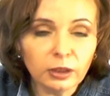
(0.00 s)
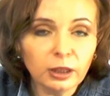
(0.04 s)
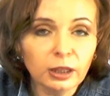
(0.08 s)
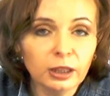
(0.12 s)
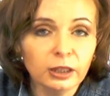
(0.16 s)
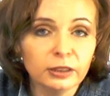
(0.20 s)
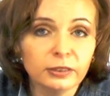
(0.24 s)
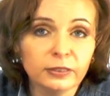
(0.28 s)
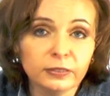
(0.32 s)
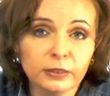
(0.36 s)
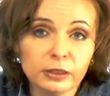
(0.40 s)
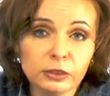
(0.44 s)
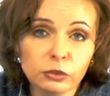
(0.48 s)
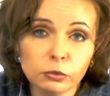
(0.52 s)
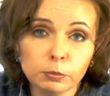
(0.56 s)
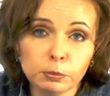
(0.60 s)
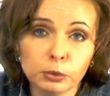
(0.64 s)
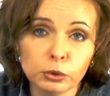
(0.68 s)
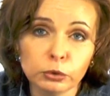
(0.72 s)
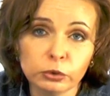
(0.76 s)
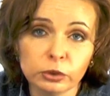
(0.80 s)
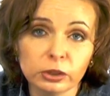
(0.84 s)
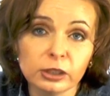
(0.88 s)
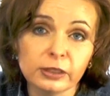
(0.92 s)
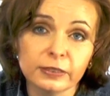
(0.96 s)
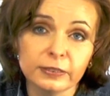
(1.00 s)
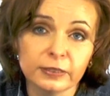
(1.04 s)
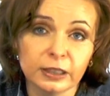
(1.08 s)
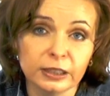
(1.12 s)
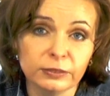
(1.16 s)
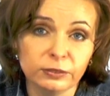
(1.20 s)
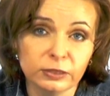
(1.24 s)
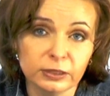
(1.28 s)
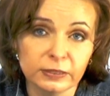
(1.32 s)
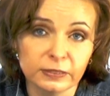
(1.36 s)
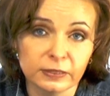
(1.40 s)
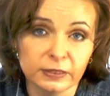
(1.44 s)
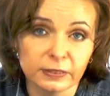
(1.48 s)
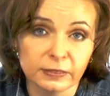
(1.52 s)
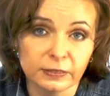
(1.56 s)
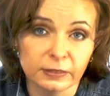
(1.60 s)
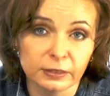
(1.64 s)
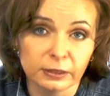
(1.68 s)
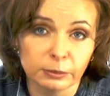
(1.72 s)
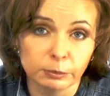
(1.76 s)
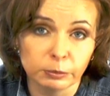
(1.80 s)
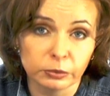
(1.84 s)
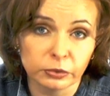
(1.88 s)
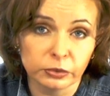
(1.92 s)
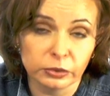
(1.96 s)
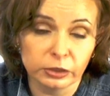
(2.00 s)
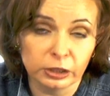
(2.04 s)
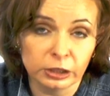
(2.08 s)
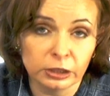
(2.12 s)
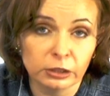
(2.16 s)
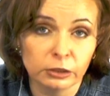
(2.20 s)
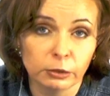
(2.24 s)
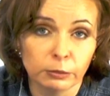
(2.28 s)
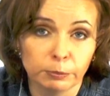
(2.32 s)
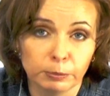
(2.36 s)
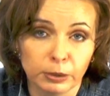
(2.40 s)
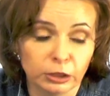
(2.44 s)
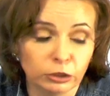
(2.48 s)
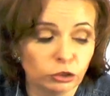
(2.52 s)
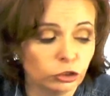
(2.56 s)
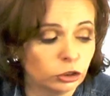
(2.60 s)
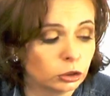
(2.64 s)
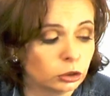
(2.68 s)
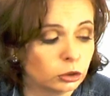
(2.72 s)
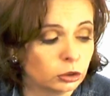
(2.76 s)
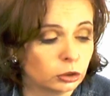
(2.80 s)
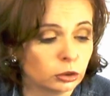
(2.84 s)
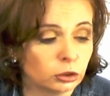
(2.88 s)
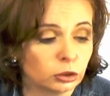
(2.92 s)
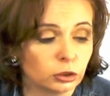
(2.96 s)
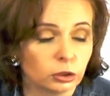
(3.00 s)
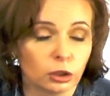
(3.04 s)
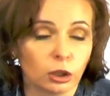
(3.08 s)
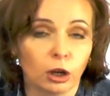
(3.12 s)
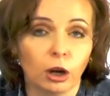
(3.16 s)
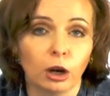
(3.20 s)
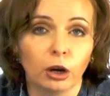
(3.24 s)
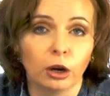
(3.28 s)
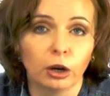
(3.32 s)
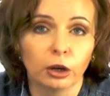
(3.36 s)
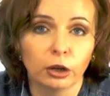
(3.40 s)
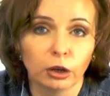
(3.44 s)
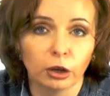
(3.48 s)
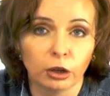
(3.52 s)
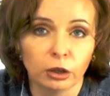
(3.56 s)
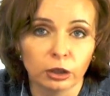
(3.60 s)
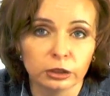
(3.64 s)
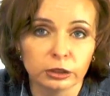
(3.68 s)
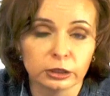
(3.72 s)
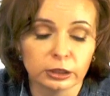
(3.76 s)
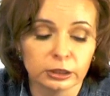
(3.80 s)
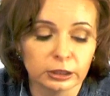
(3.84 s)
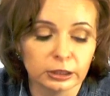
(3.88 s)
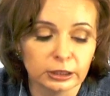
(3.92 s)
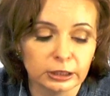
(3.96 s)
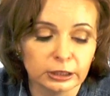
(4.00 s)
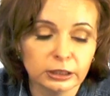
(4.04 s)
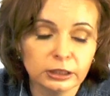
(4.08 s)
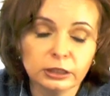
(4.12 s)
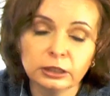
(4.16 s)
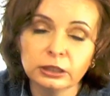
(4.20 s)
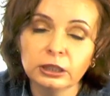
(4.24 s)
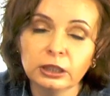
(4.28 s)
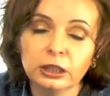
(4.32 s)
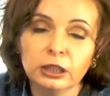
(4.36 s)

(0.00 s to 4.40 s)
Since most of the safety systems in the pressure cooker are on the lid,